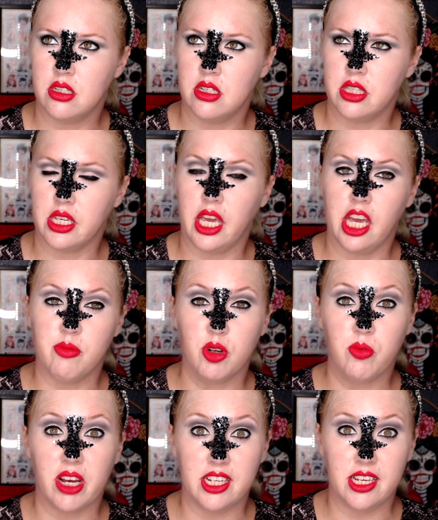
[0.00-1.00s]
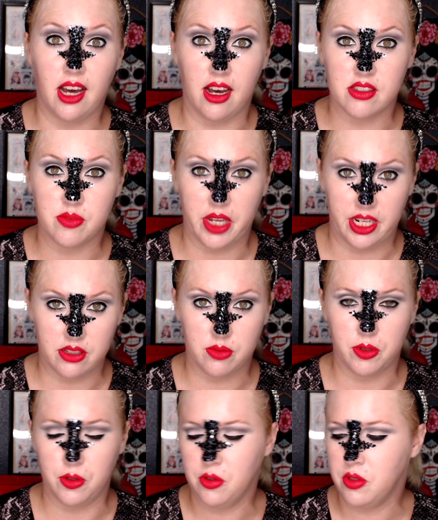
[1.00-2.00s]
the Camera Ready Cosmetics
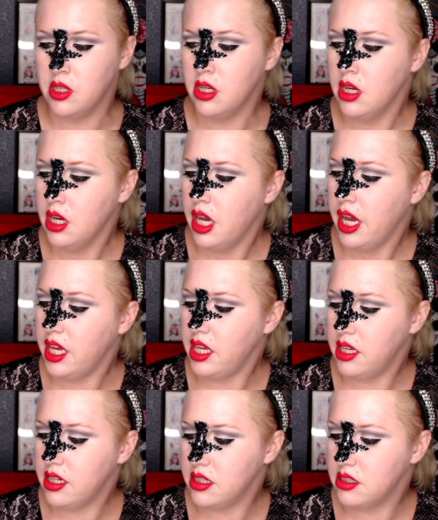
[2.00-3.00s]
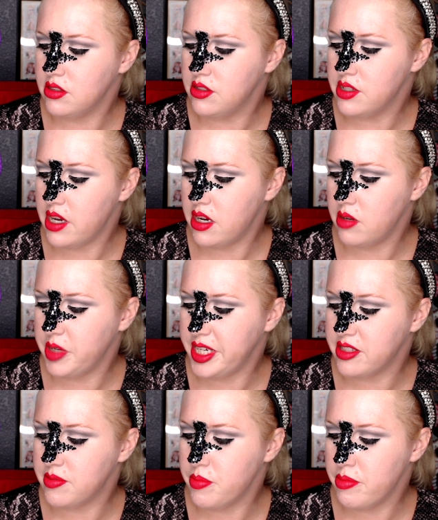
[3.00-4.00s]
booth, and
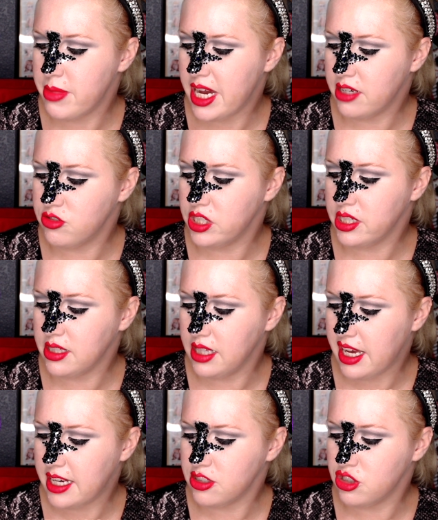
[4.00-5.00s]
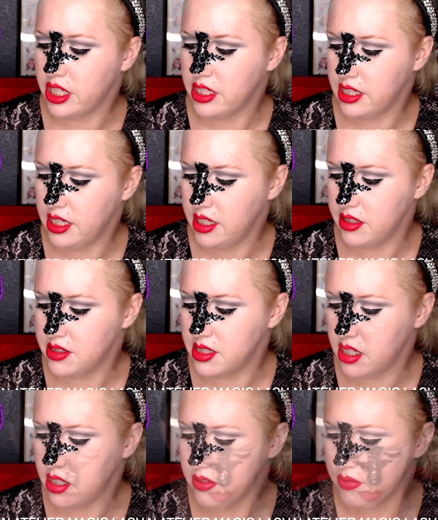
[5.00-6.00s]
it's Magic Lash
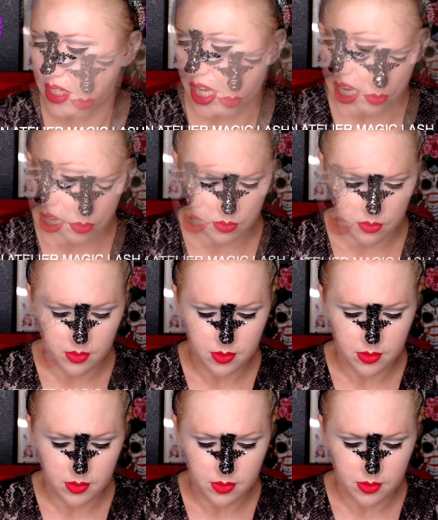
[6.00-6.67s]
Adhesive, and